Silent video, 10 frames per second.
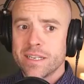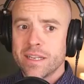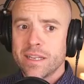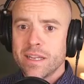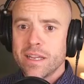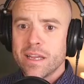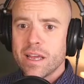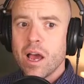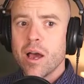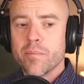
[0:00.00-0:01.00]
mm-hmm.
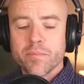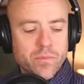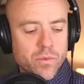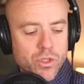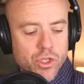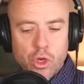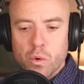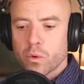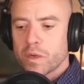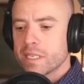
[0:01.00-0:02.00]
um, so you
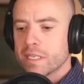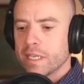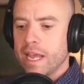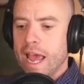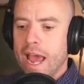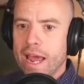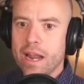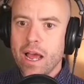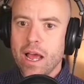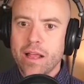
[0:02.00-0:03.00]
were recently at
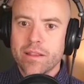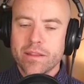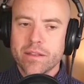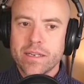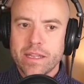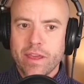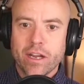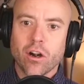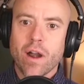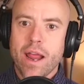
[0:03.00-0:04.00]
uh, the
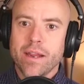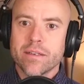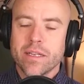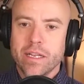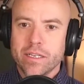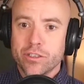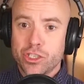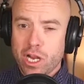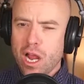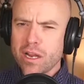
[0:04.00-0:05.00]
NRA in
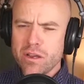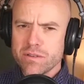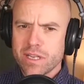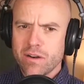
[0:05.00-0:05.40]
Chicago, is that